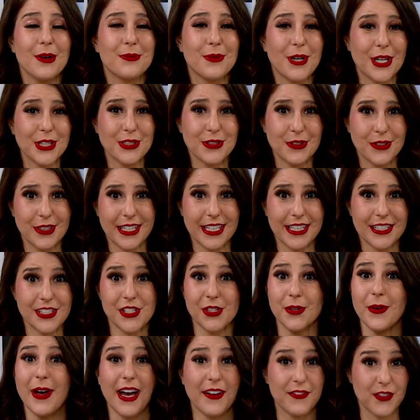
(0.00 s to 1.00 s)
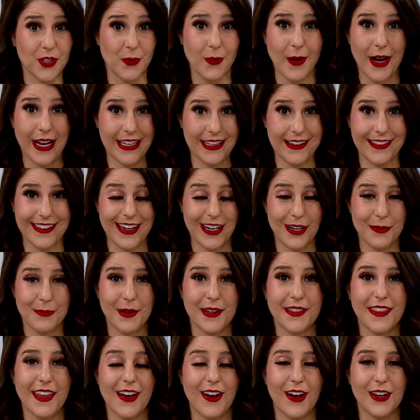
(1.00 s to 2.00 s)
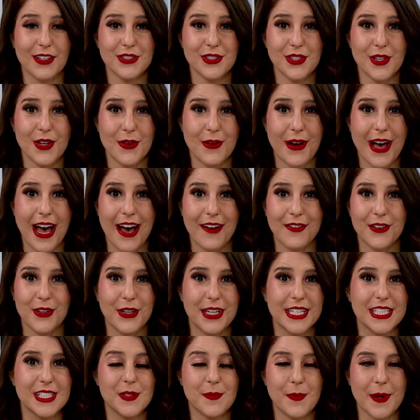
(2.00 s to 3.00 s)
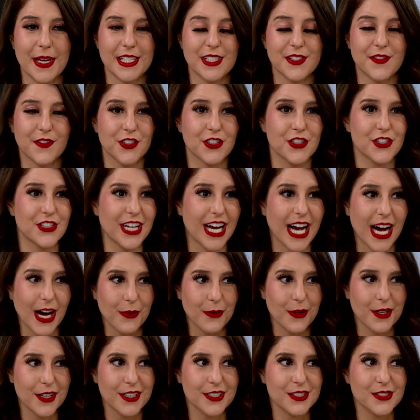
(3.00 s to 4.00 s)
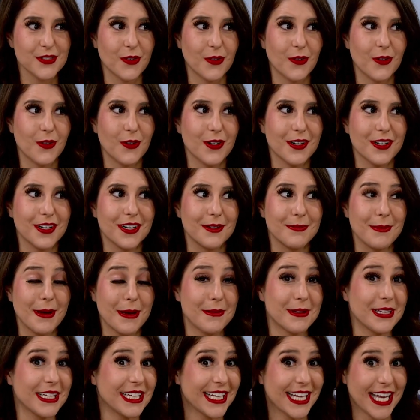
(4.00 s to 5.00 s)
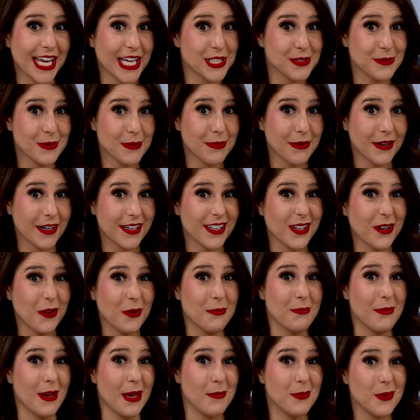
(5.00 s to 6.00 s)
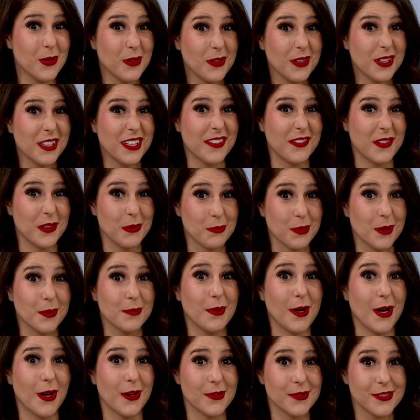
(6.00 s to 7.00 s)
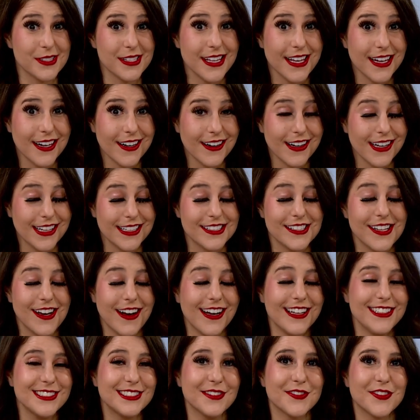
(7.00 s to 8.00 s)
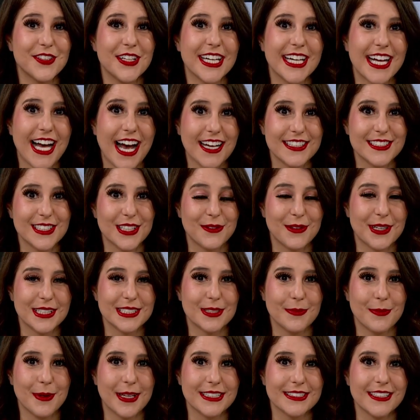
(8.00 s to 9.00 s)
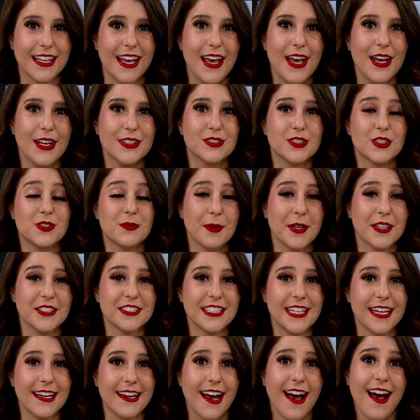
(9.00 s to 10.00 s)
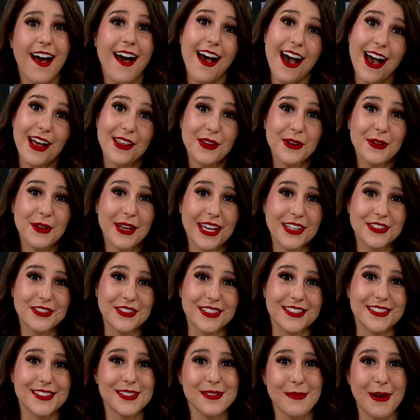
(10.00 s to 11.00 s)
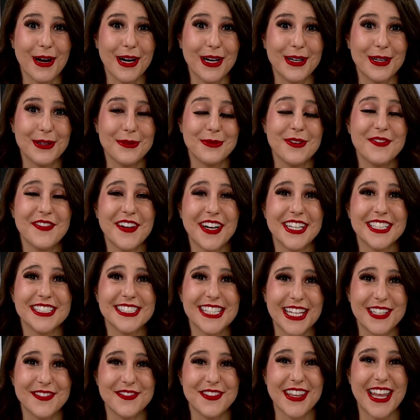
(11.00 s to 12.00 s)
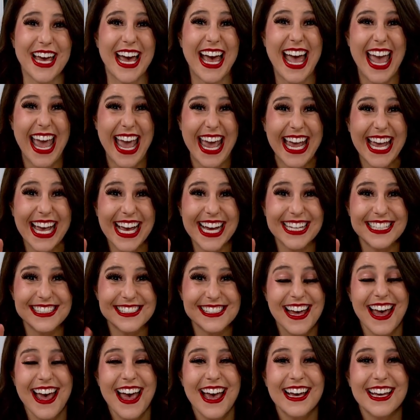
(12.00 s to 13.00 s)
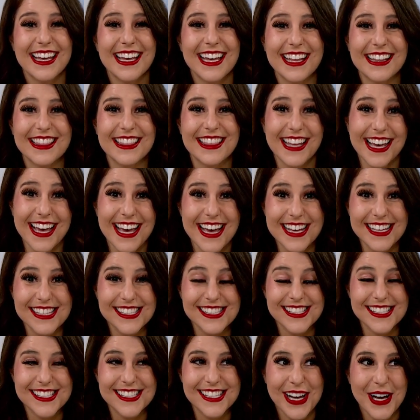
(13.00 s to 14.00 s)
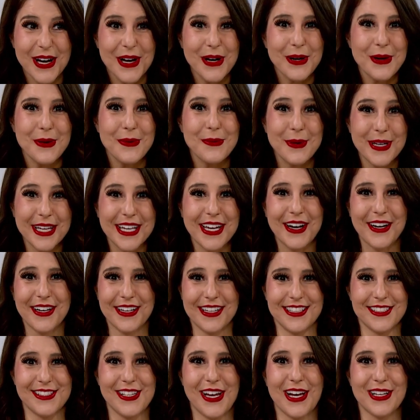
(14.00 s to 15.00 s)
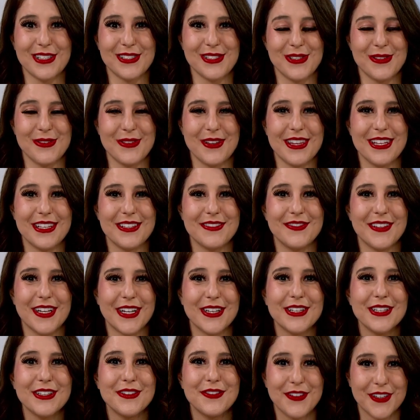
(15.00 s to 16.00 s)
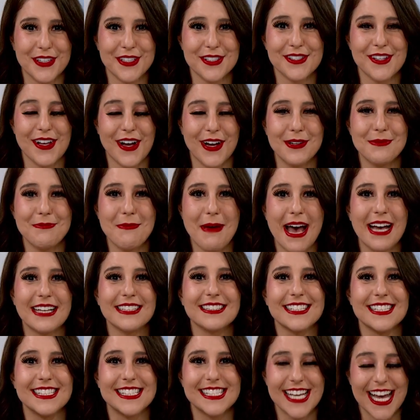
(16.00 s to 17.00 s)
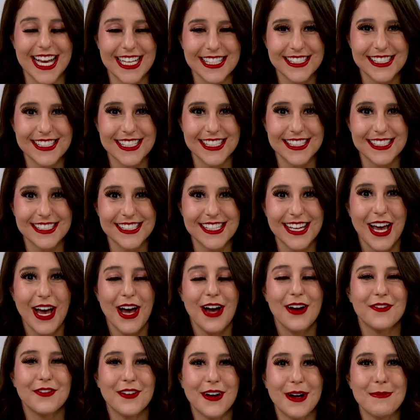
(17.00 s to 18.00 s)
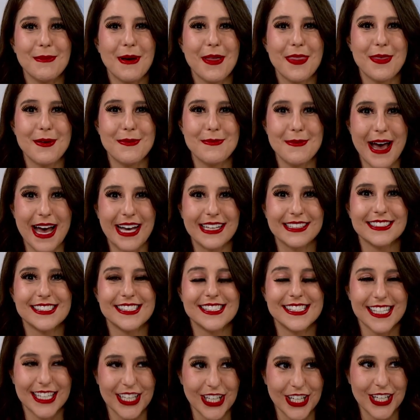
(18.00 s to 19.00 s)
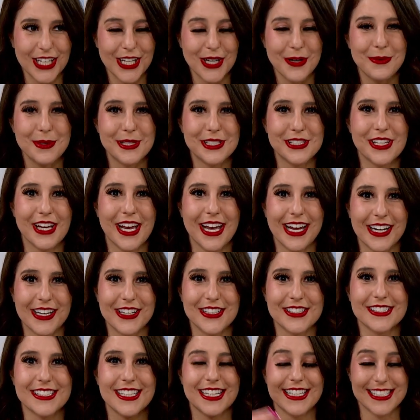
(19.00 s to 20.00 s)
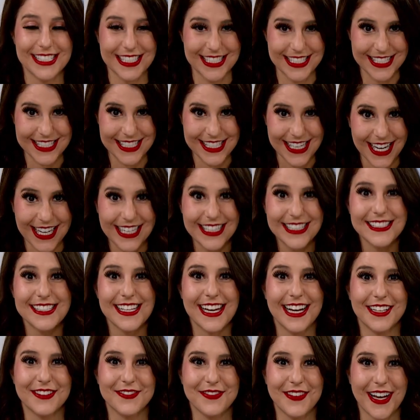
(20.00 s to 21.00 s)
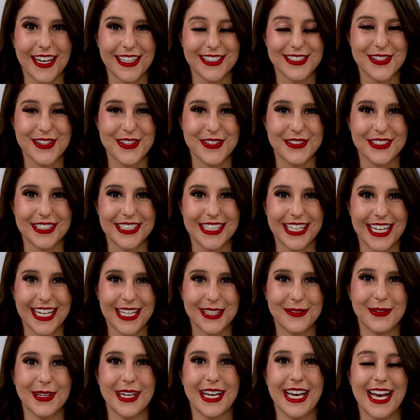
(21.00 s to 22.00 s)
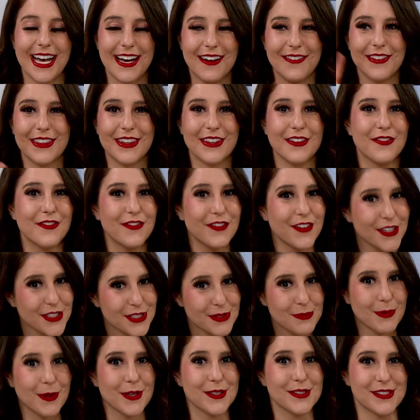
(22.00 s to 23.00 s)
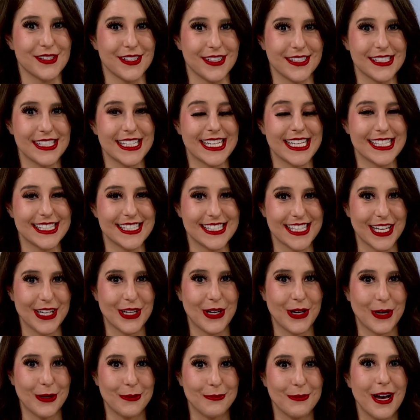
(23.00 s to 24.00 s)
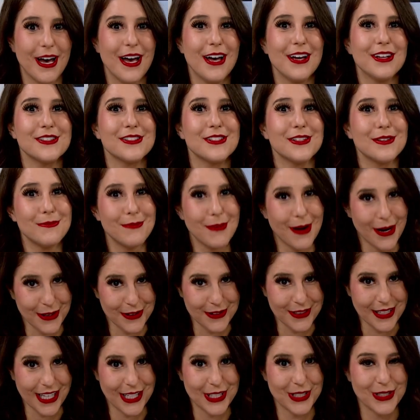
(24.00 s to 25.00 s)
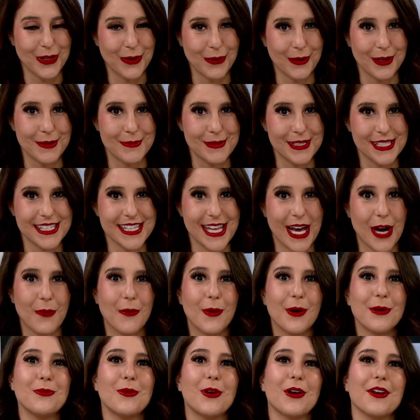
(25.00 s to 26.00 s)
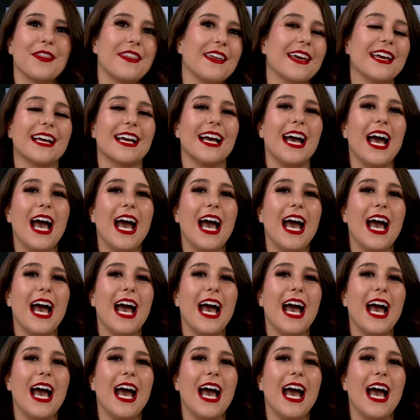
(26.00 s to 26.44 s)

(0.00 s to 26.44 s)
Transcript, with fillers: Rush Creek to have your wedding there, but they also have a great space for showers or maybe an engagement party, or maybe you could even propose there and tons of great cocktail recipes. So Spirit Day on location tomorrow. We're very excited for that. And get this, we are gonna talk to the very first Unmasked contestant from The Masked Singer, which airs tonight on Fox 39. We have the first person to get sent home tomorrow night. You don't wanna miss that. One more thing